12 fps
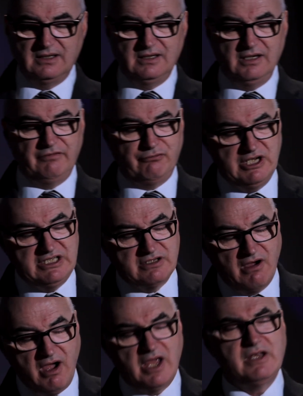"If we
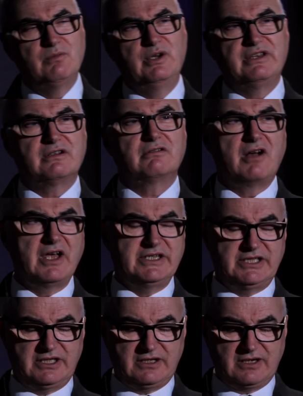die with
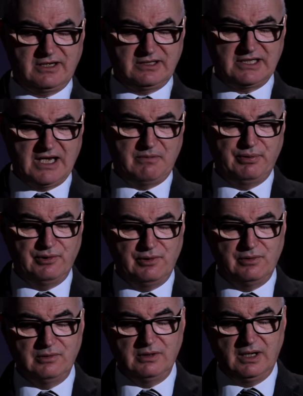Christ," said
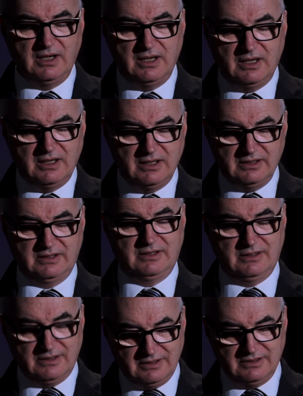Paul,
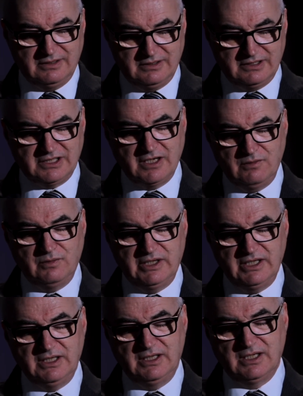"so
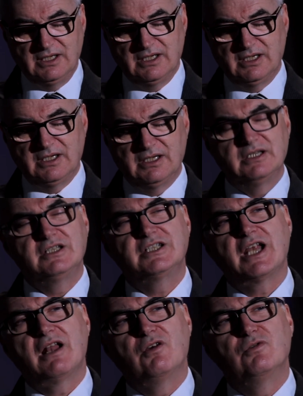we
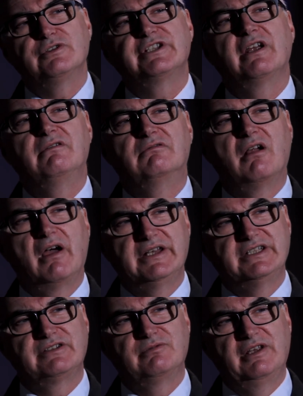shall also
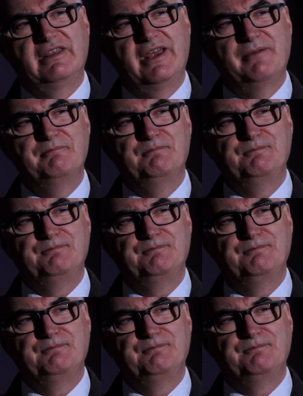rise with him."